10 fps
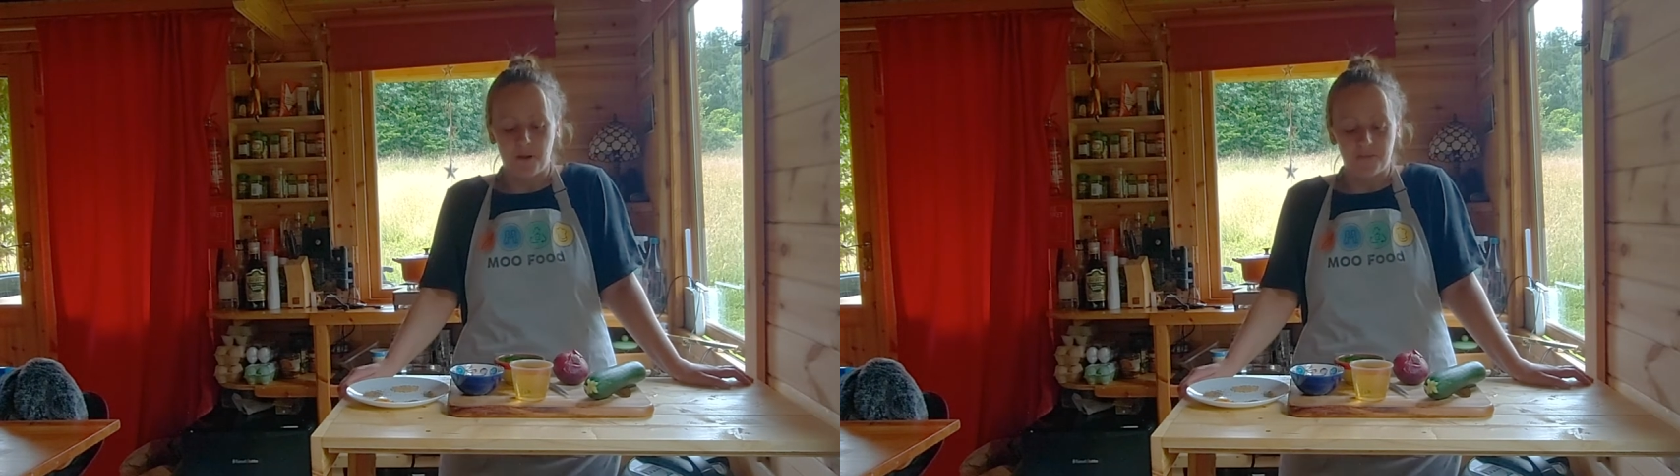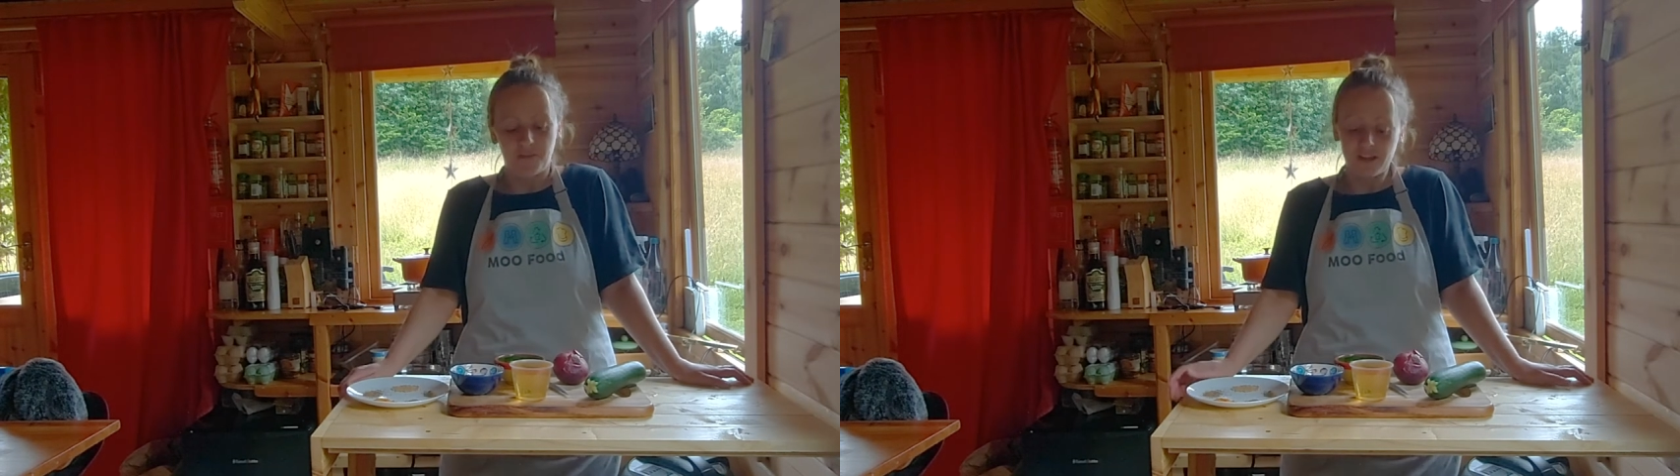
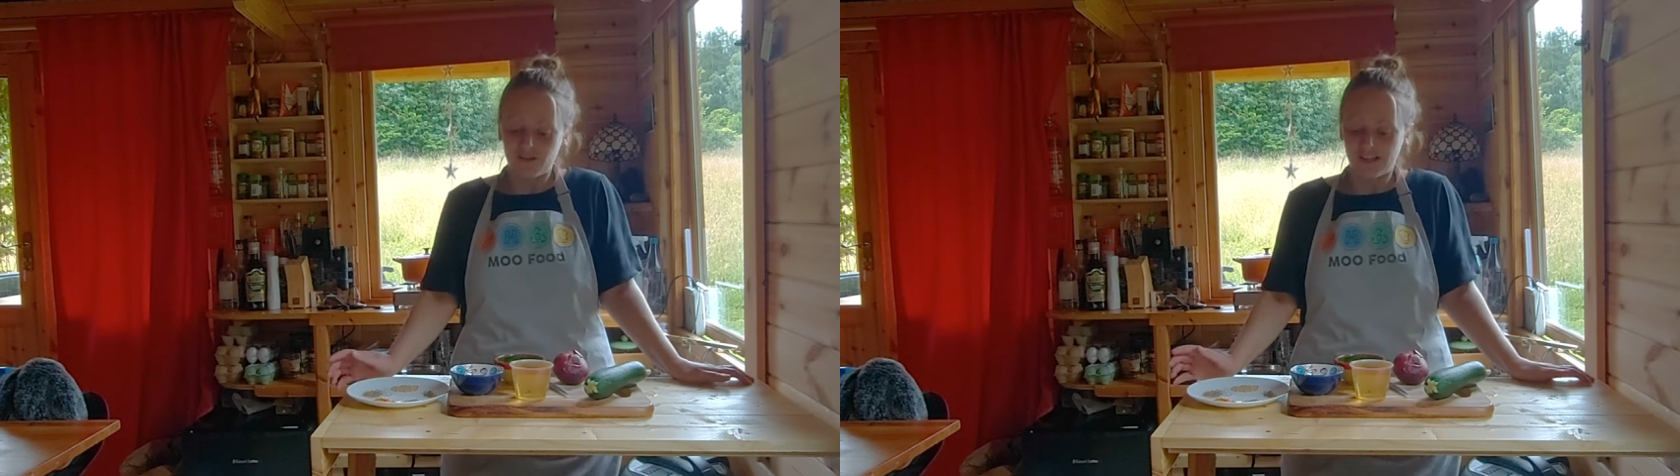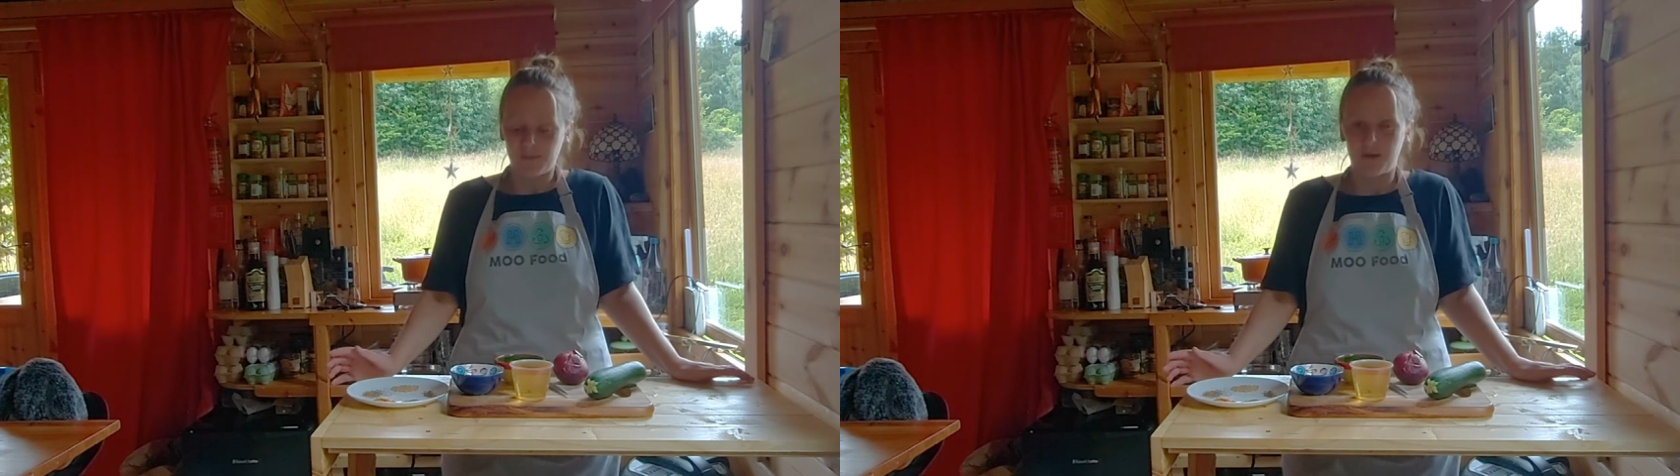But for this
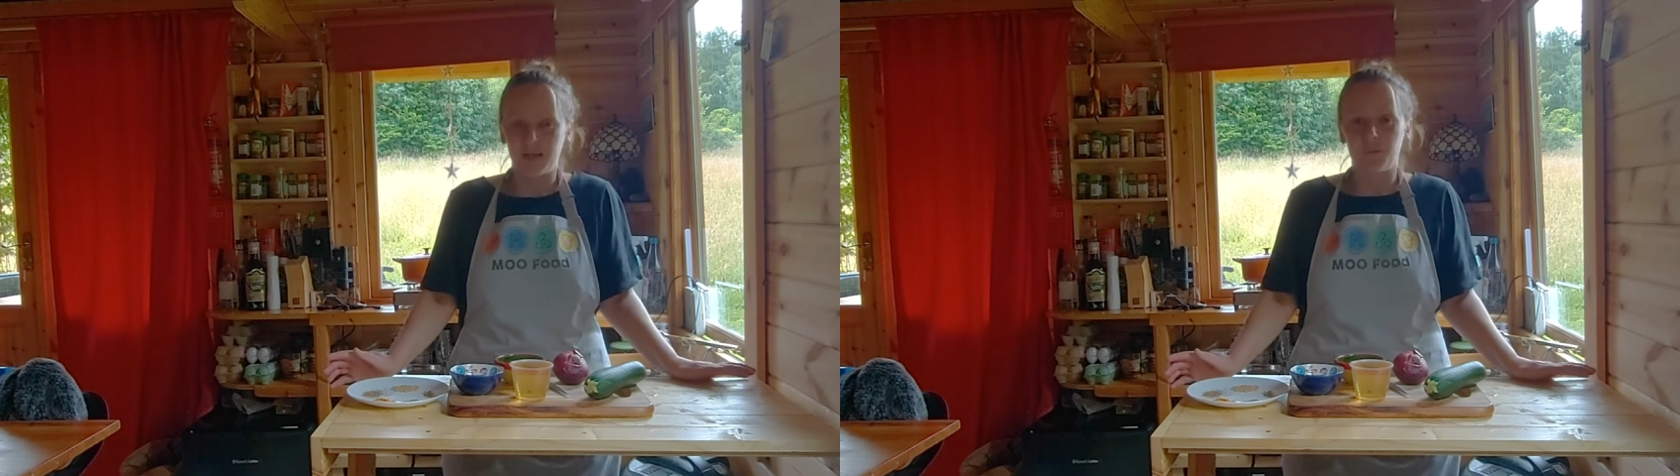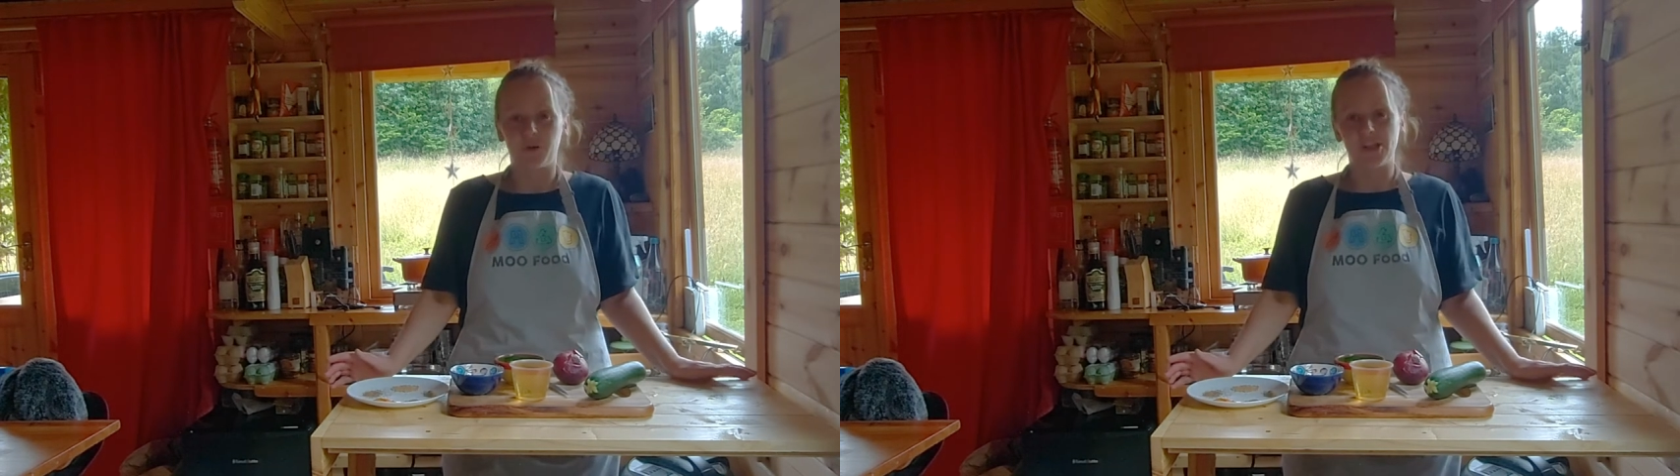
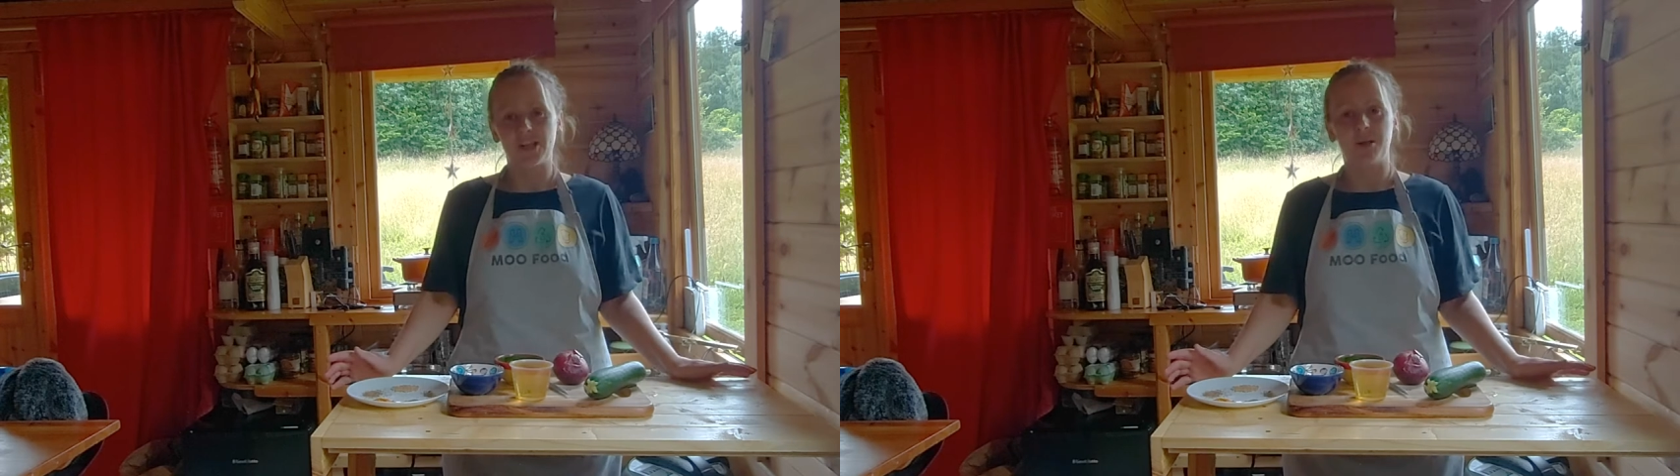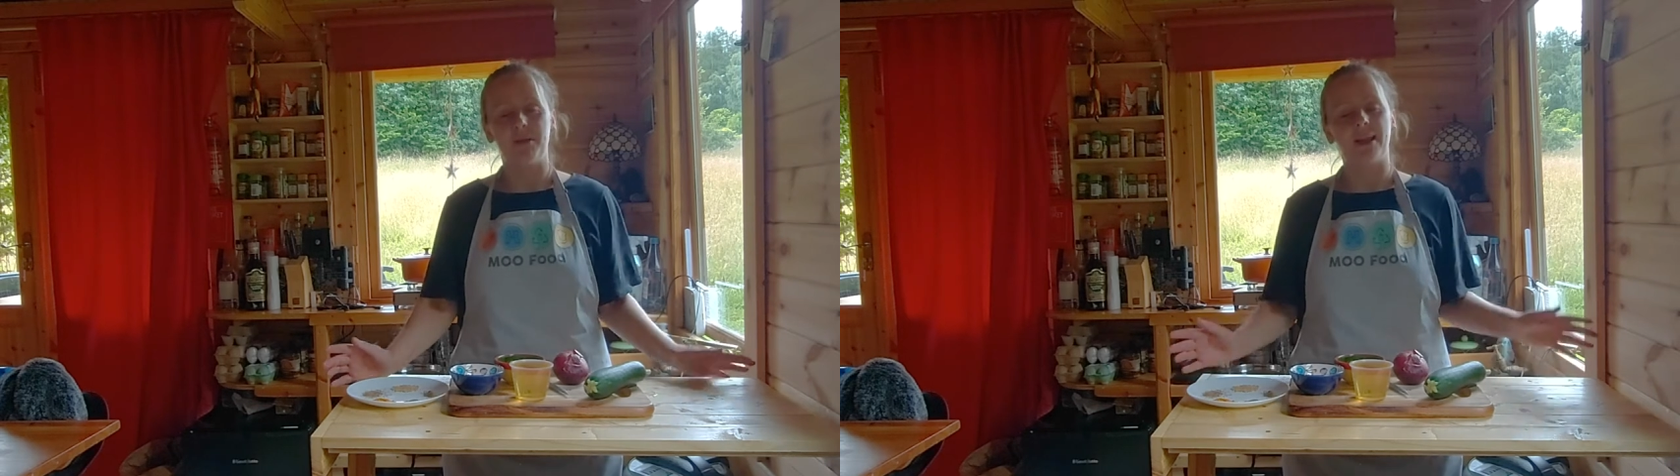recipe, we're just
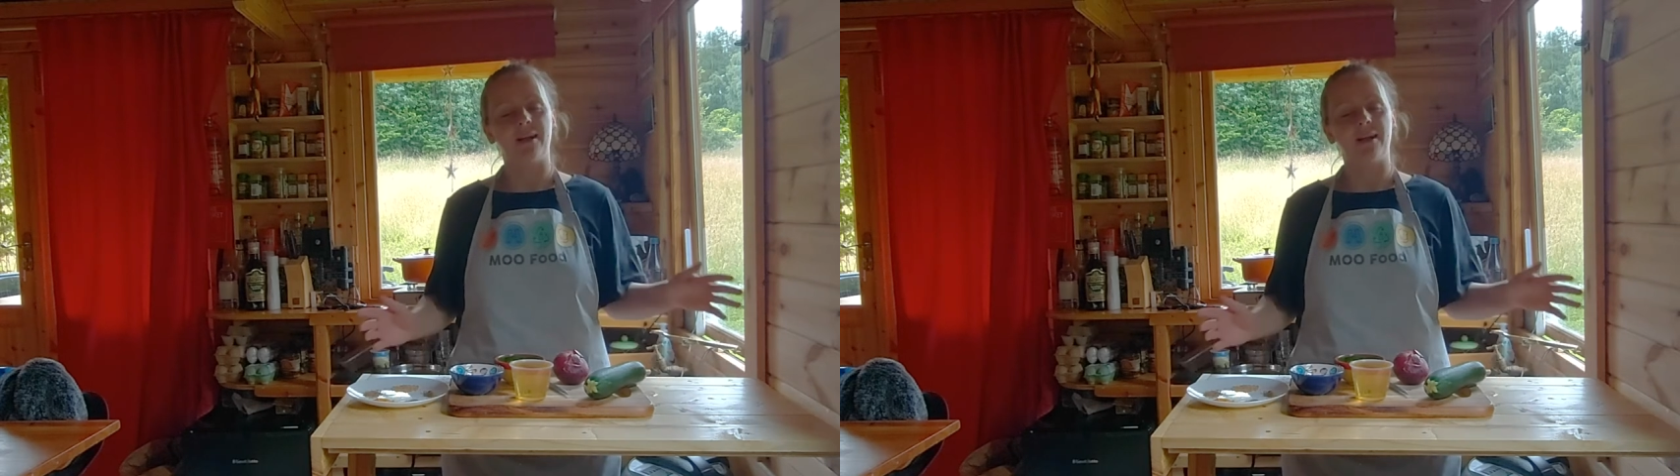going to make